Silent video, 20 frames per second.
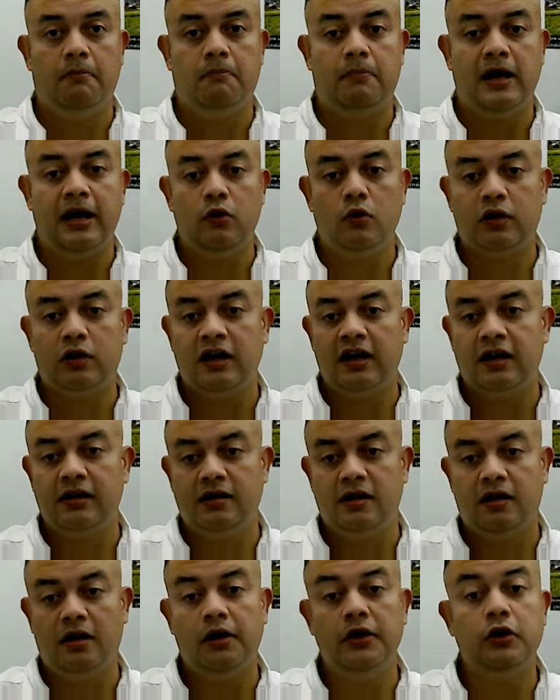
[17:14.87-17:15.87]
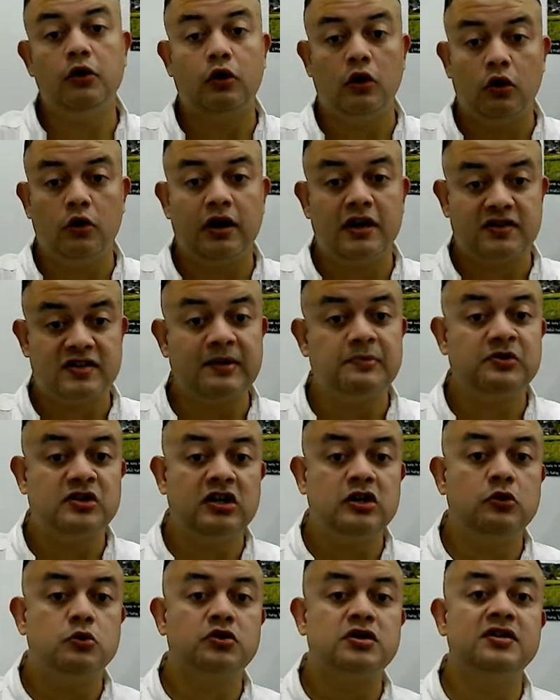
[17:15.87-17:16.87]
by looking at the nucleotide
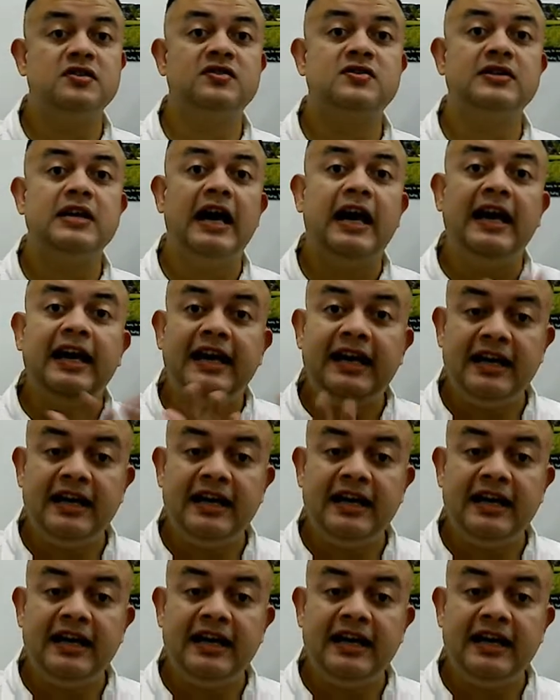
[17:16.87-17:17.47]
substitutions,